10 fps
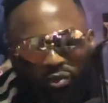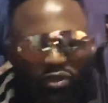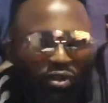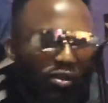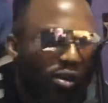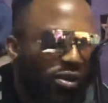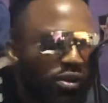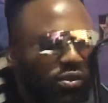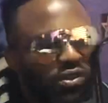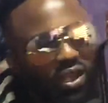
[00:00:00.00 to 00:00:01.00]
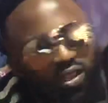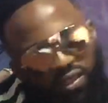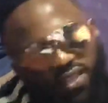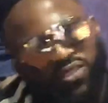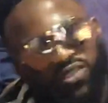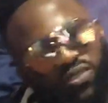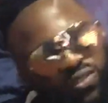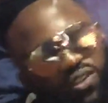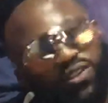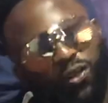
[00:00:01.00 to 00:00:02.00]
younger, you think that's
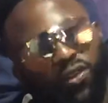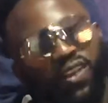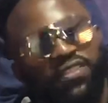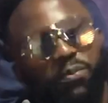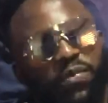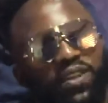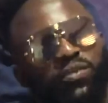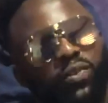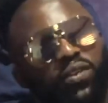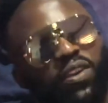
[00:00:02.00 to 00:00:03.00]
the best way to